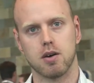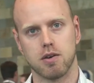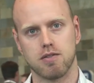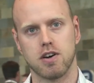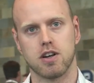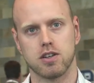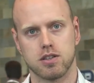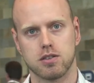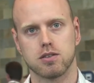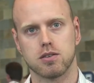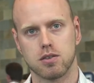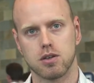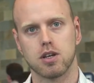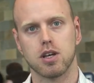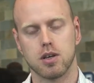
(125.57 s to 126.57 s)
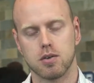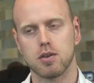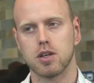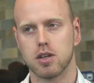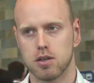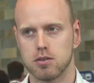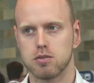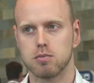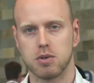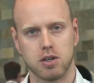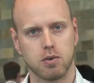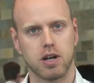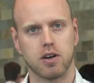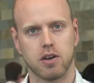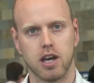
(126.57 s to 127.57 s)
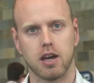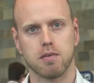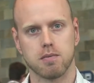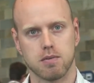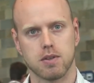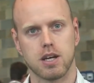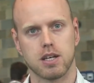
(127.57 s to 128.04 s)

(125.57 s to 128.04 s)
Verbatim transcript: We found it to be quite okay.